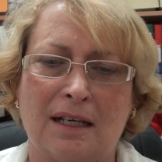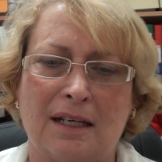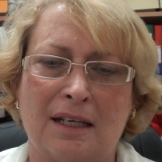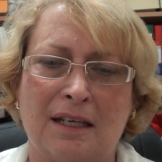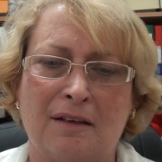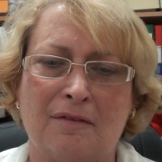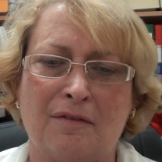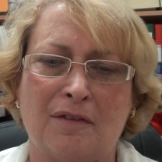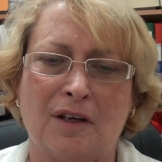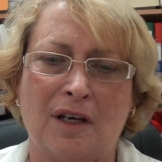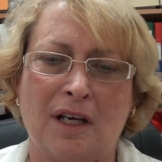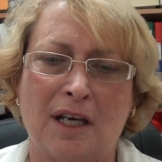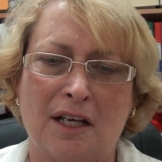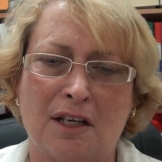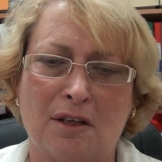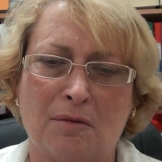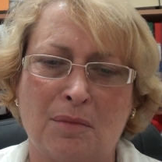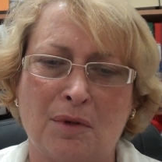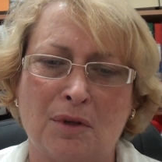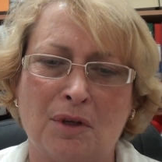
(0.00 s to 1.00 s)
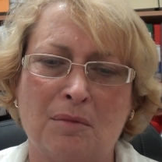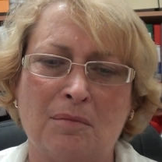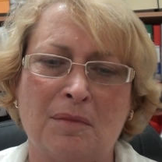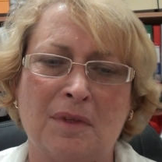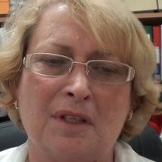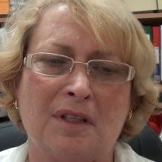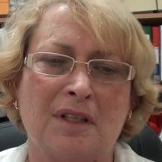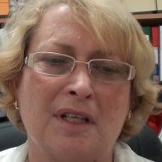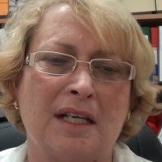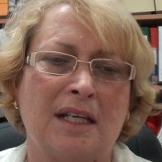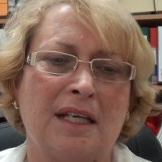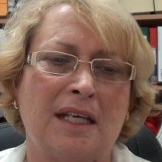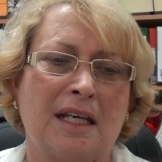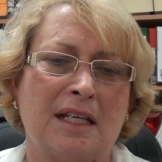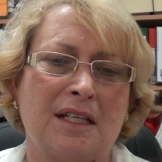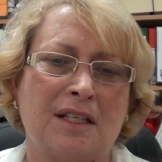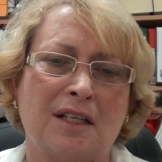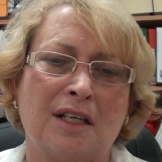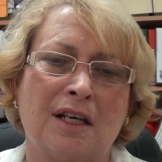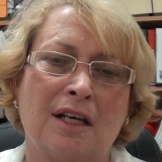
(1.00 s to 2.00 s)
If I had an appointment that he
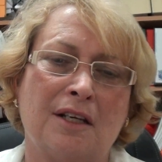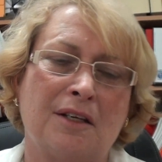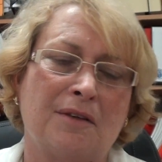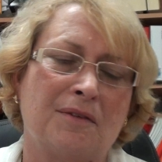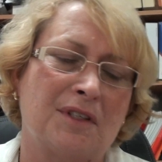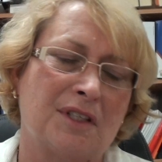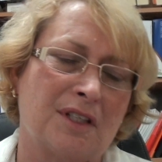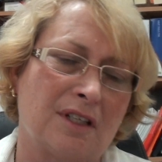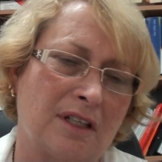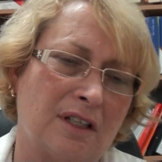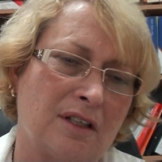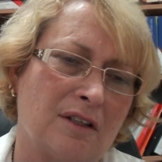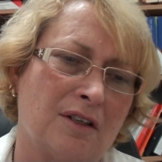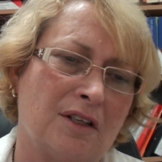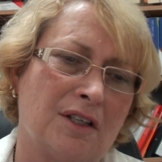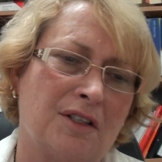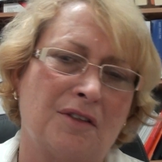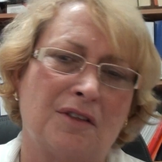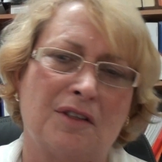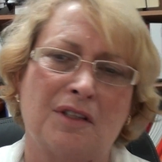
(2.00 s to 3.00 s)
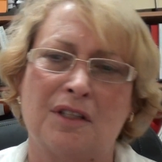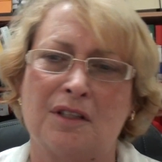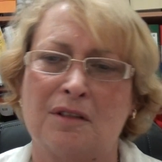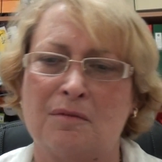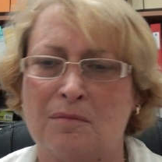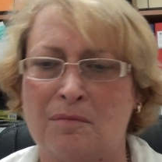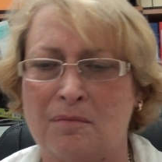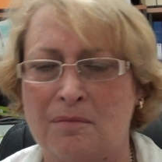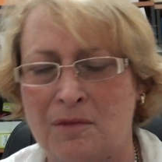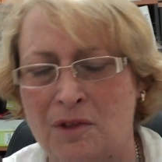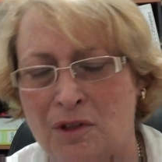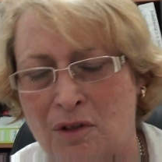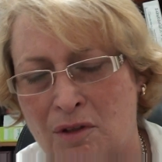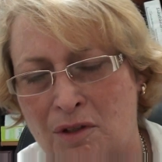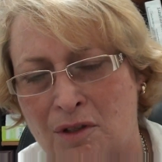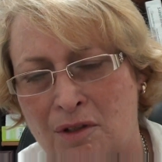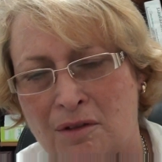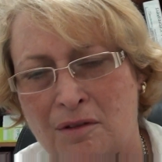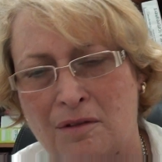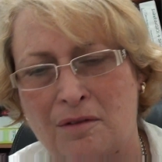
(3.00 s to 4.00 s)
had to go to a psychiatrist, the
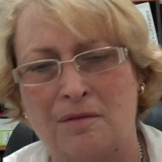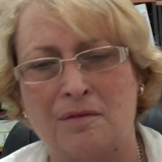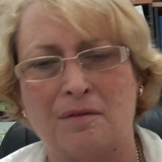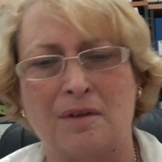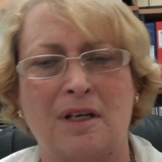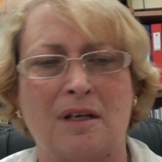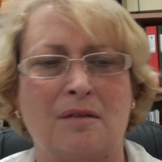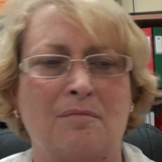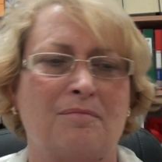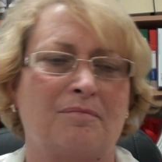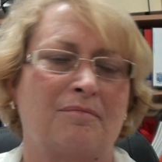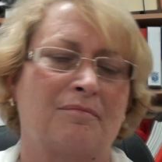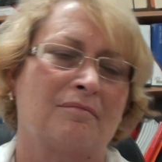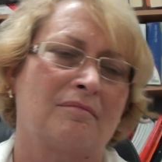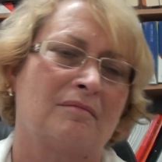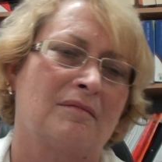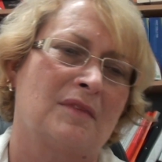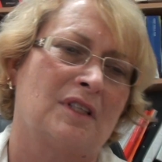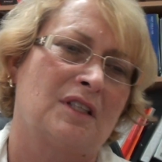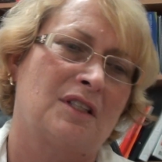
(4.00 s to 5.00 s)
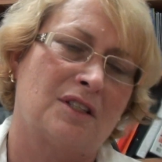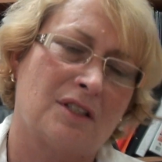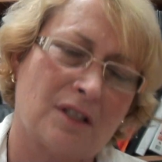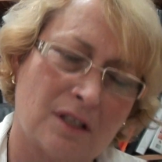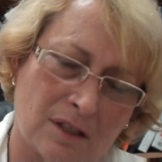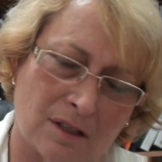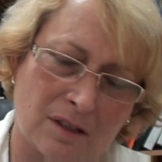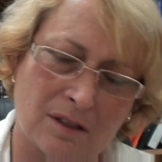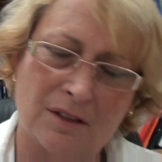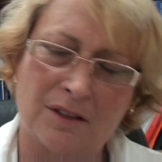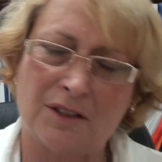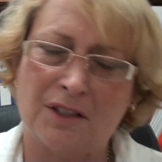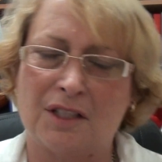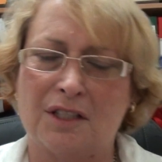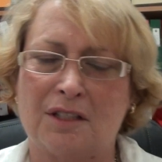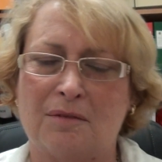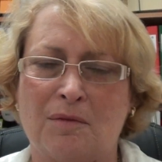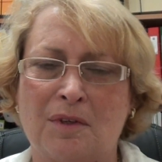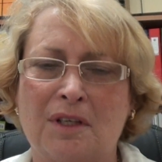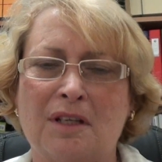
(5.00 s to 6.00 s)
doctor,
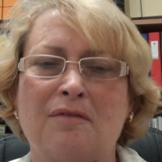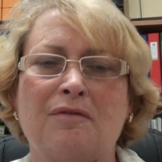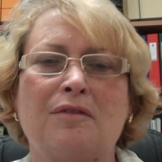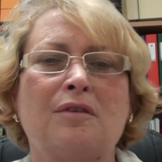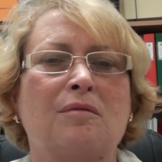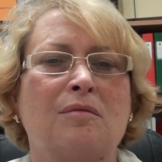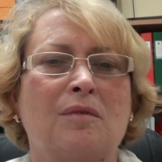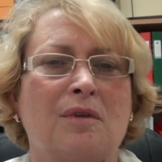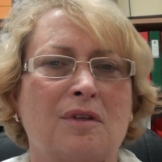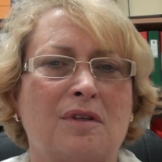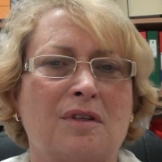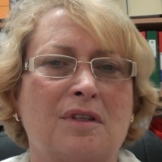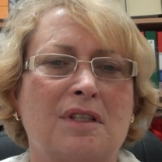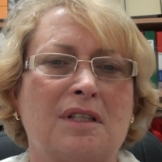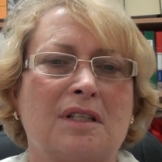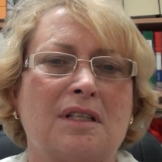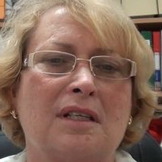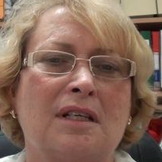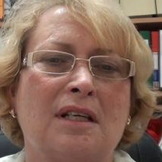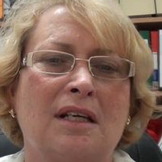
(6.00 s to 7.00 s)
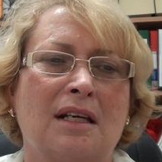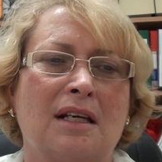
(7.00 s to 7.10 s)
psychologist, whatever it was,